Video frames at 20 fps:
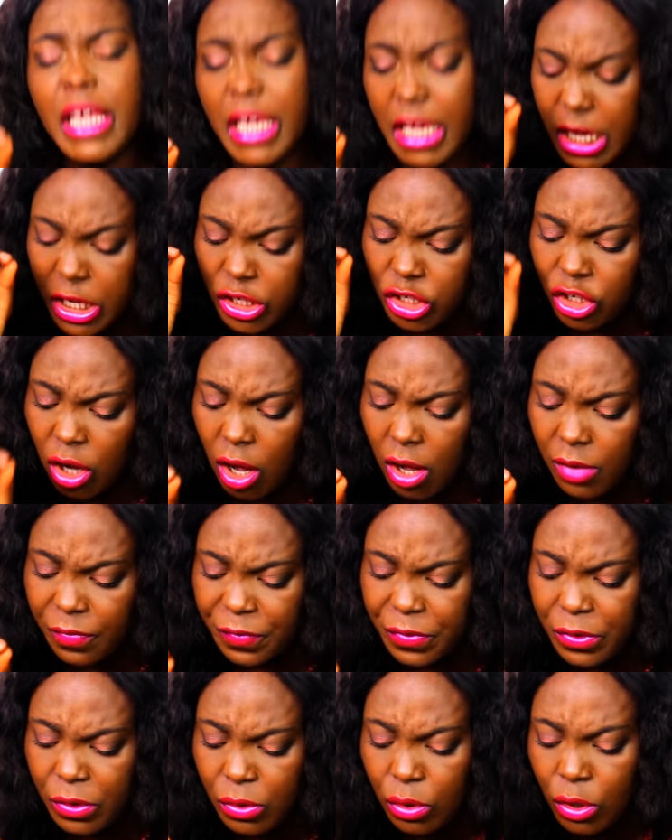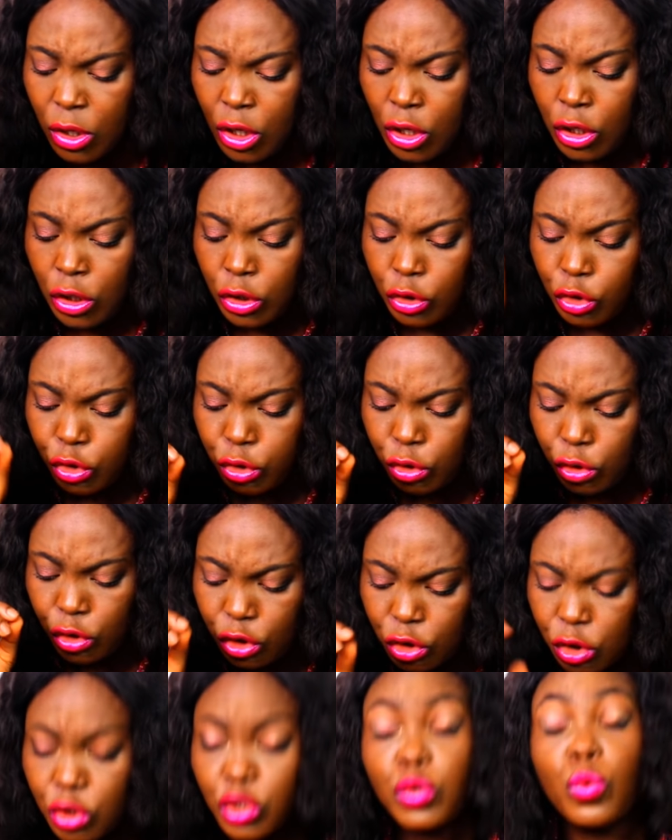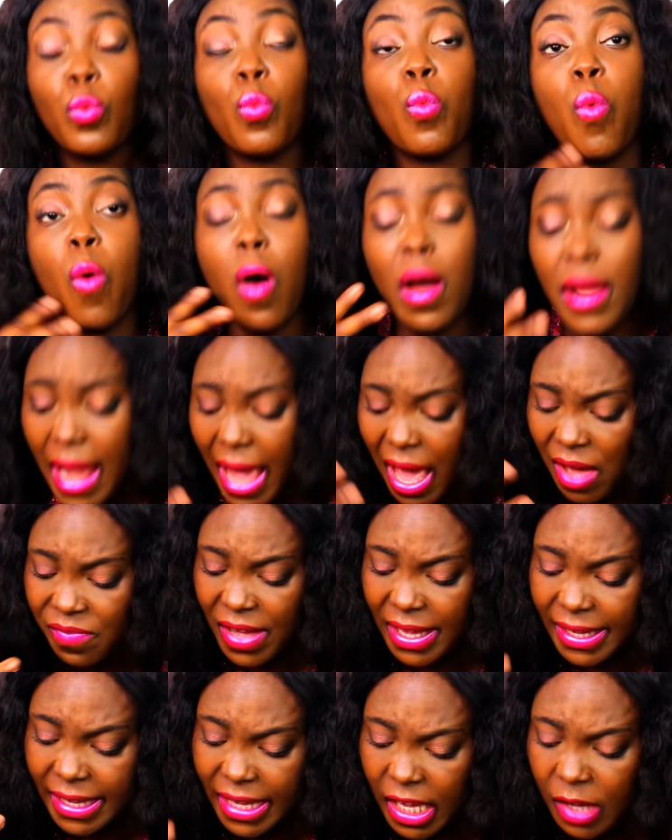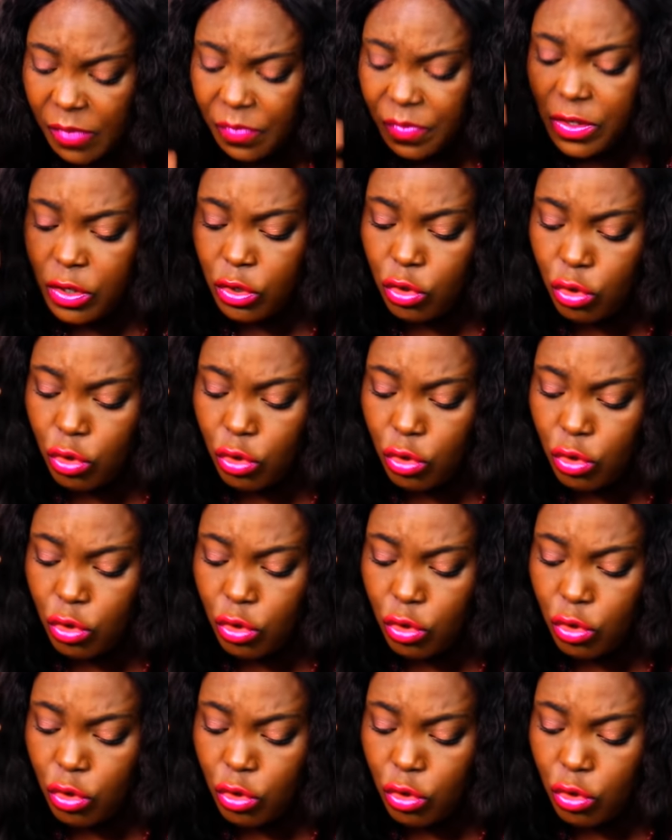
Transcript: Each of you should use whatever gift